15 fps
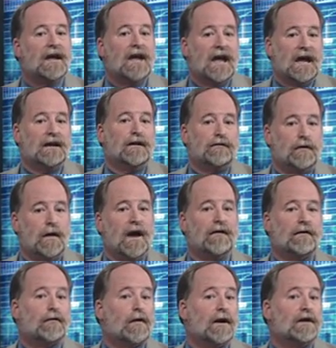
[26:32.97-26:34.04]
and if you have
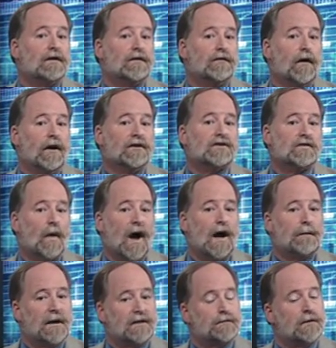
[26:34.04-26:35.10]
a credit default
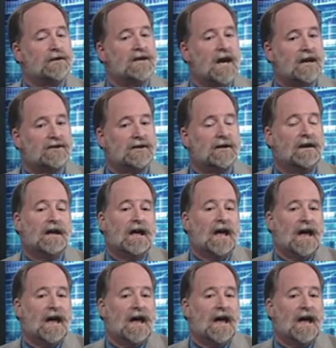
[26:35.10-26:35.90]
swap as protection,